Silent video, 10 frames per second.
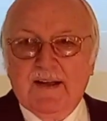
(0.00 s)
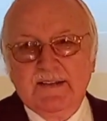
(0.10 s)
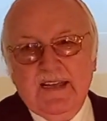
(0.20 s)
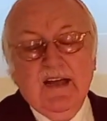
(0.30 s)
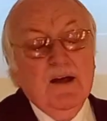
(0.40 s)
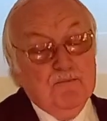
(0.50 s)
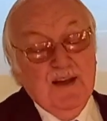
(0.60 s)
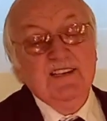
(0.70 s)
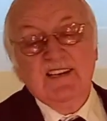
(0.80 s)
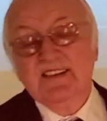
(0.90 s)
And they
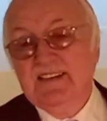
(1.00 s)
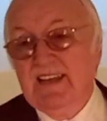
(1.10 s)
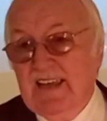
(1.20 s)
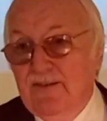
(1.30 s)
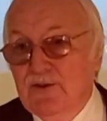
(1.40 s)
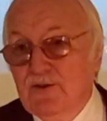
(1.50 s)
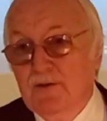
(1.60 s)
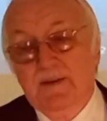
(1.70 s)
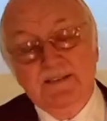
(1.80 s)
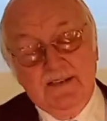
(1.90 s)
gave it to him.
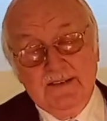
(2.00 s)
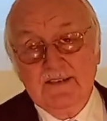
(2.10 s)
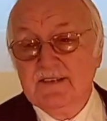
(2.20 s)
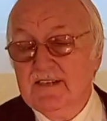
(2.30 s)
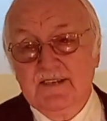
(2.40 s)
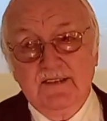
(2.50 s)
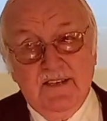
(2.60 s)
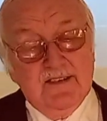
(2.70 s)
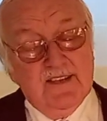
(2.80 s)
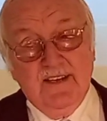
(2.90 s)
They said, listen,
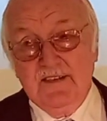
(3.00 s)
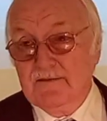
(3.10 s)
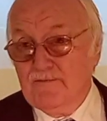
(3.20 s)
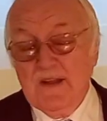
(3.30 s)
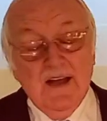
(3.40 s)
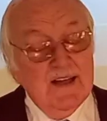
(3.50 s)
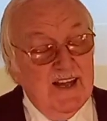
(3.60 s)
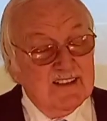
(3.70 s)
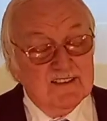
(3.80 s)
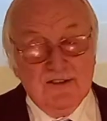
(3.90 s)
this thing is,
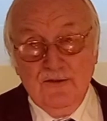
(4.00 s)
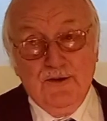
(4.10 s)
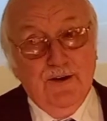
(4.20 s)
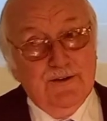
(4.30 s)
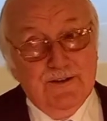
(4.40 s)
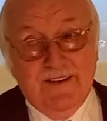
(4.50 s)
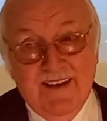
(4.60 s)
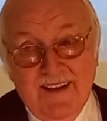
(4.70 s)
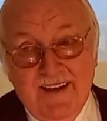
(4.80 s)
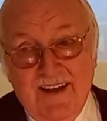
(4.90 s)
it's no good.
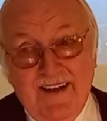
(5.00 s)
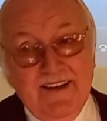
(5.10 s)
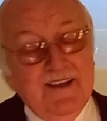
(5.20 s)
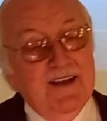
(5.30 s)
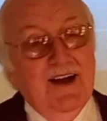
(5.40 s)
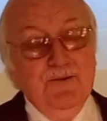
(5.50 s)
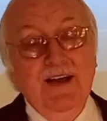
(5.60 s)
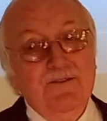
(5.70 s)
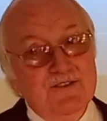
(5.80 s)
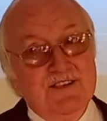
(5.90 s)
We
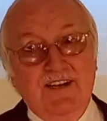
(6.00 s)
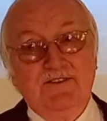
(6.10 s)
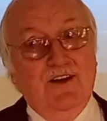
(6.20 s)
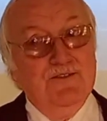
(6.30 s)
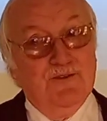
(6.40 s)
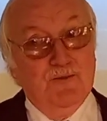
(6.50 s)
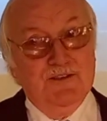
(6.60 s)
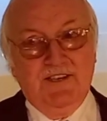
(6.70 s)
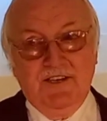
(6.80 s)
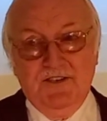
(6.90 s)
haven't sat down for about
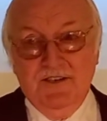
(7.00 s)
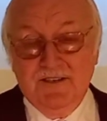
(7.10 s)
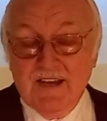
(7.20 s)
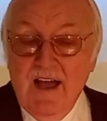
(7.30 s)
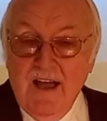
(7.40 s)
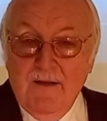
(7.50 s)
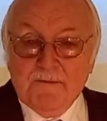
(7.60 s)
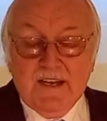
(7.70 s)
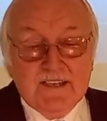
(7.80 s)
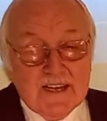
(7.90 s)
6 years.
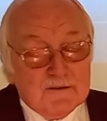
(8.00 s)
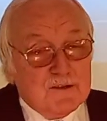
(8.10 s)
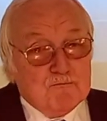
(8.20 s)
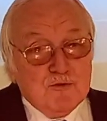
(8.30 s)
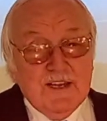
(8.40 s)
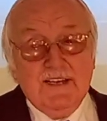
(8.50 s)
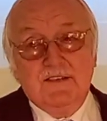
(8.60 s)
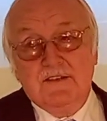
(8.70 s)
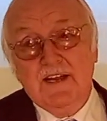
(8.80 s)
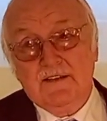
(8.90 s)
They said, please
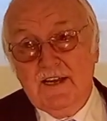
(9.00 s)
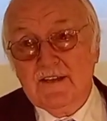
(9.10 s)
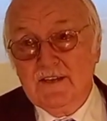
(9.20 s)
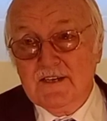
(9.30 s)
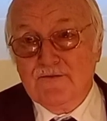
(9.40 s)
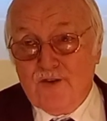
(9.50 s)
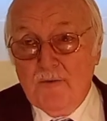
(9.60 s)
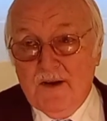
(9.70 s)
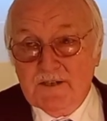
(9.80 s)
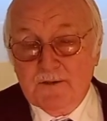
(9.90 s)
take this from
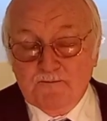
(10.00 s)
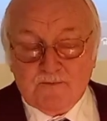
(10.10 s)
us.